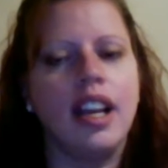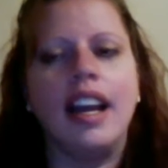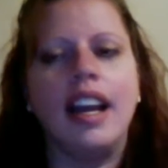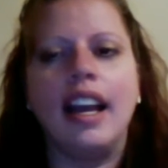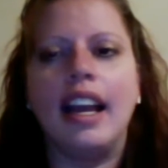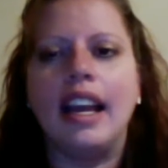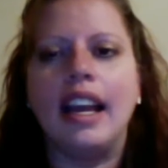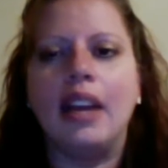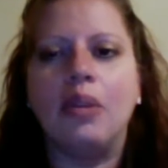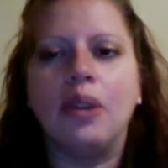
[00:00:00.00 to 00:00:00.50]

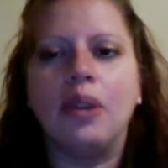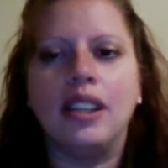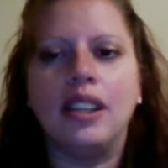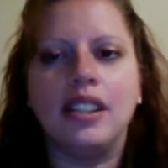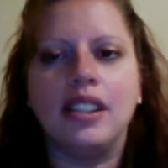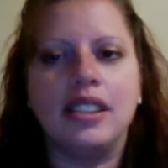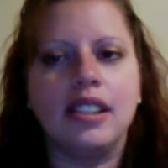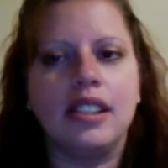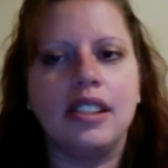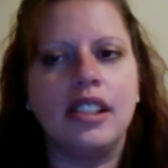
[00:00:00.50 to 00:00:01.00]
and what
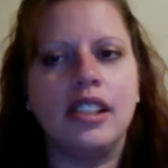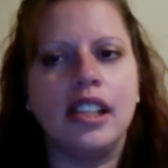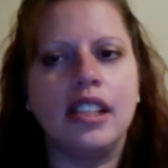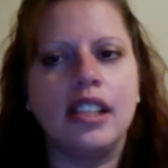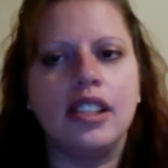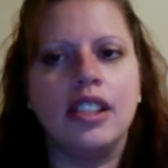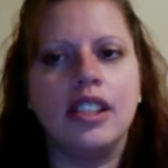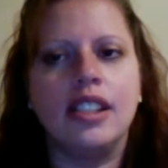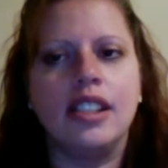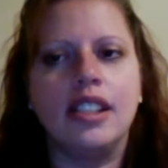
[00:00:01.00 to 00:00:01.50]

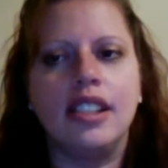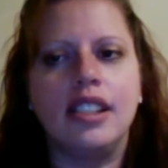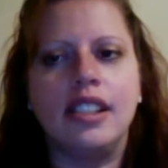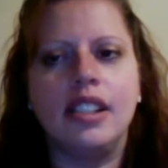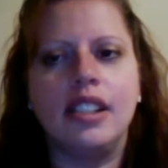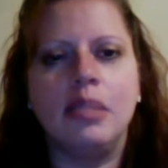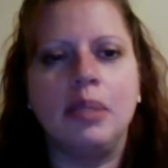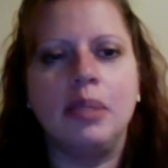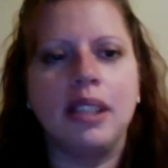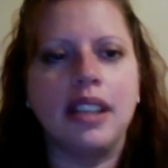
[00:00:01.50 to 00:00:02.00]
considerations need
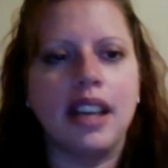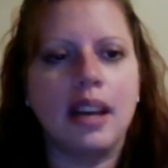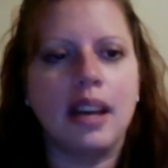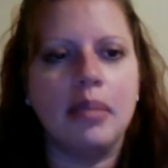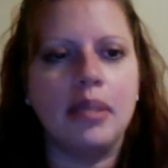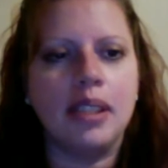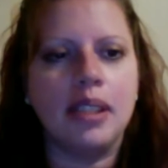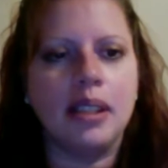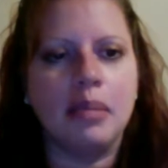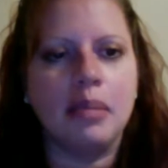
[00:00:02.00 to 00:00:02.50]
to be
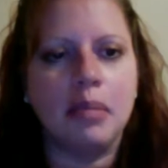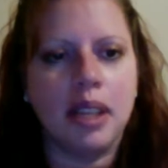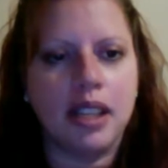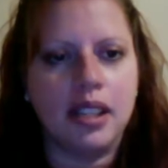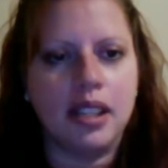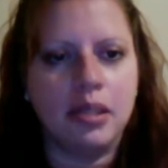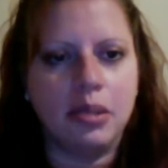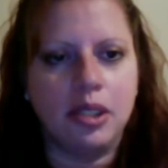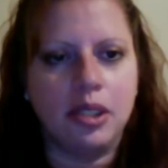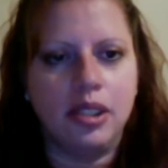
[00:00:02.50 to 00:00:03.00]
kept in
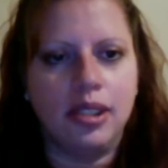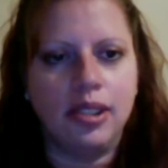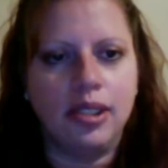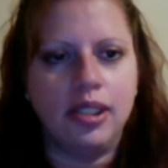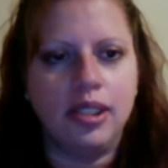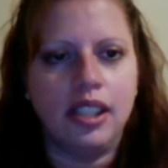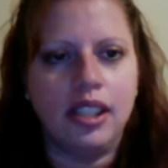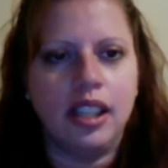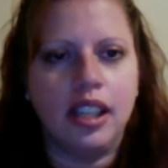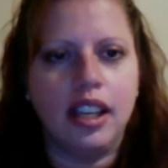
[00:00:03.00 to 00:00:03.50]
mind when
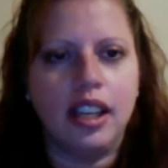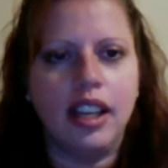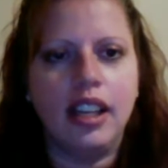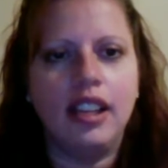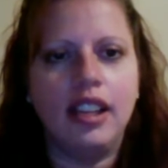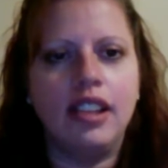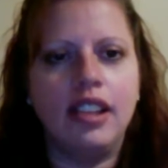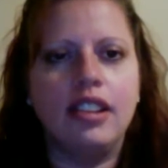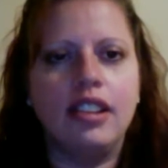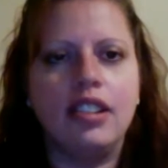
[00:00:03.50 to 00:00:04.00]
using
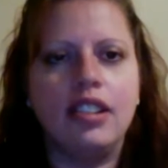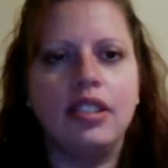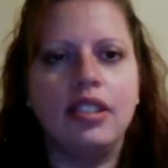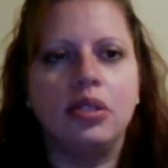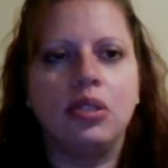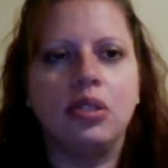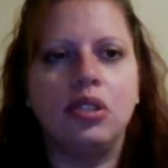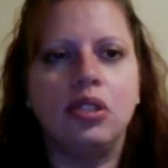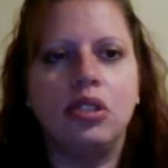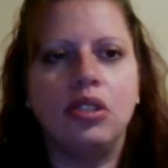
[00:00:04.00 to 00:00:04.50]
either of the
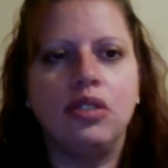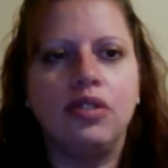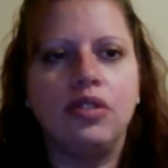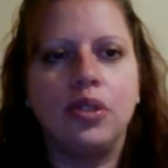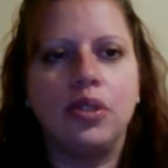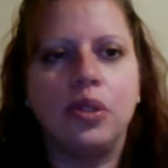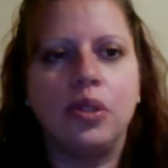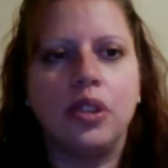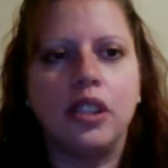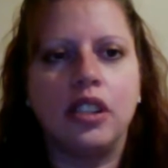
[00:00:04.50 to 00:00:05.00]
tools
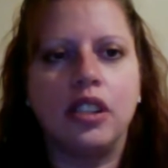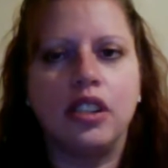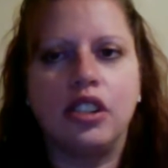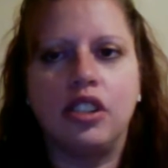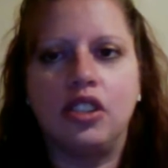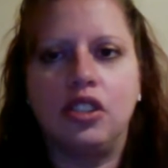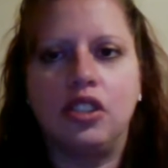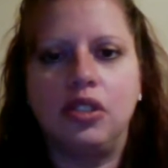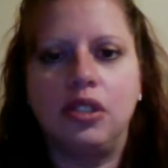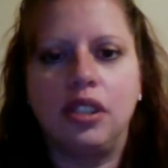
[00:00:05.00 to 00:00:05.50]
for
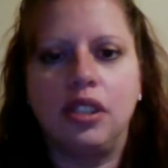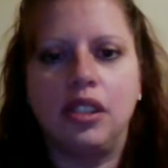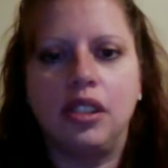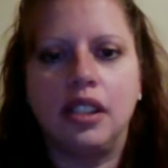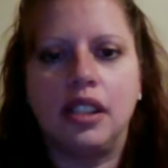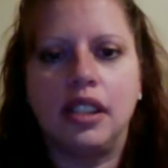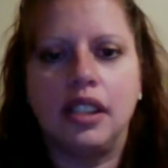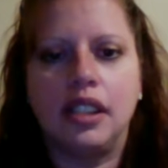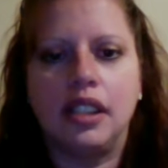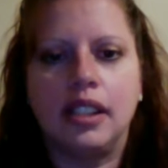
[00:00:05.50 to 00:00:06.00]

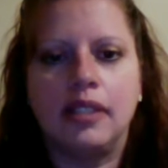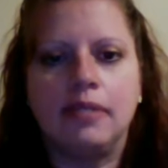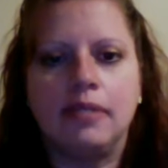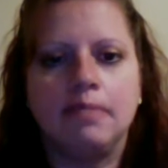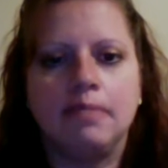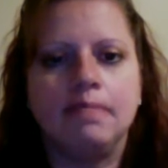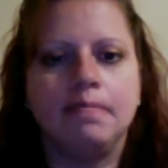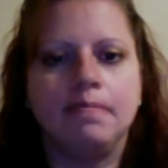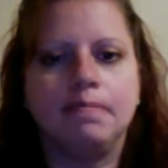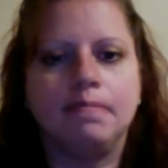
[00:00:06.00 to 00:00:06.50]
students
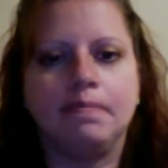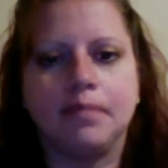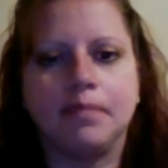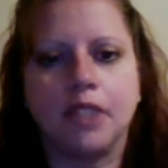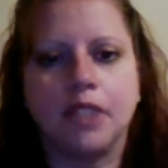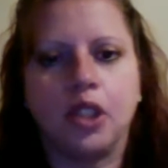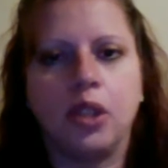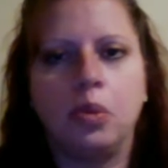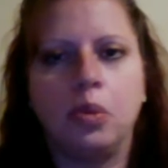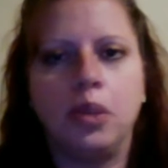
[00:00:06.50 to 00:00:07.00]

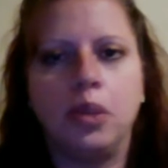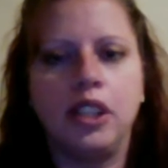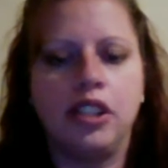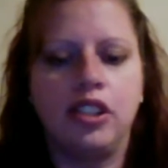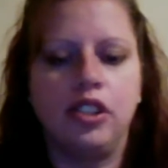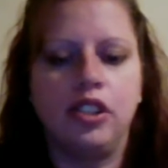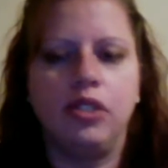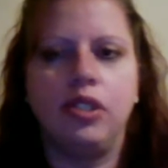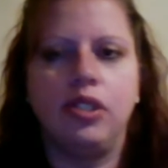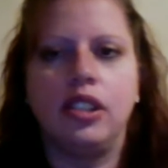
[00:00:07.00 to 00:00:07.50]
or with
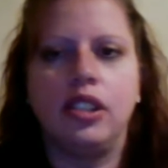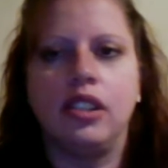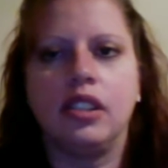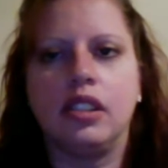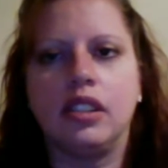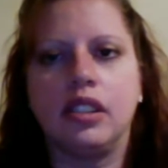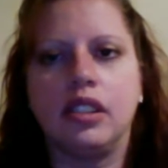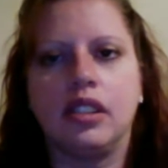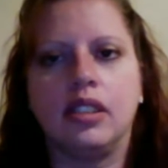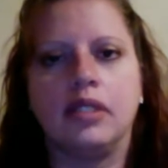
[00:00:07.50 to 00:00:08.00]

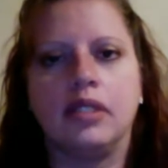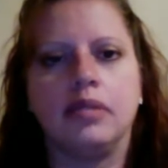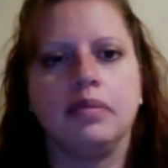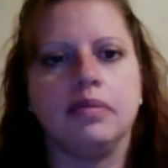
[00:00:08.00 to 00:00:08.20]
students?